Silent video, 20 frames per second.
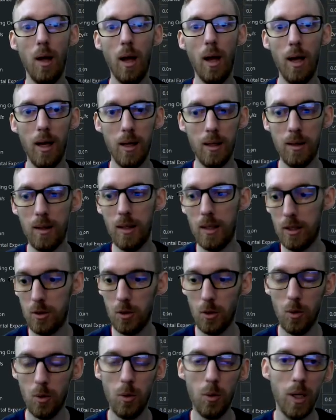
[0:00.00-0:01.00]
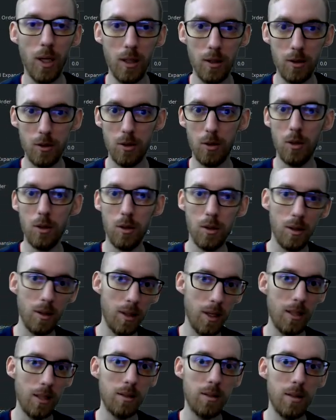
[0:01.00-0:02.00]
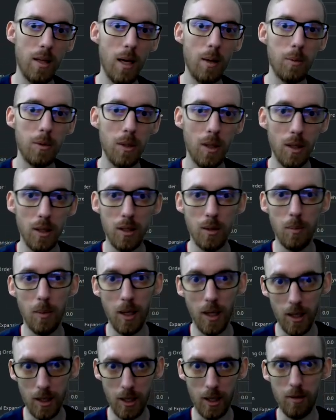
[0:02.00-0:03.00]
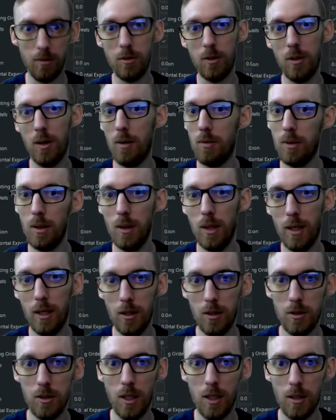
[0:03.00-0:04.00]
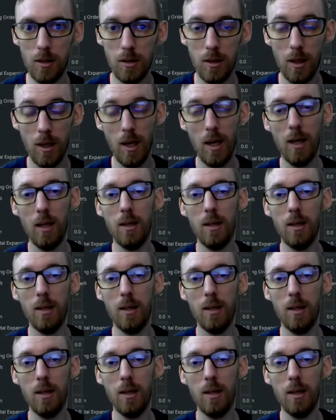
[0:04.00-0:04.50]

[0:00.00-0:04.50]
And this will insert the take snapshot command after every layer change.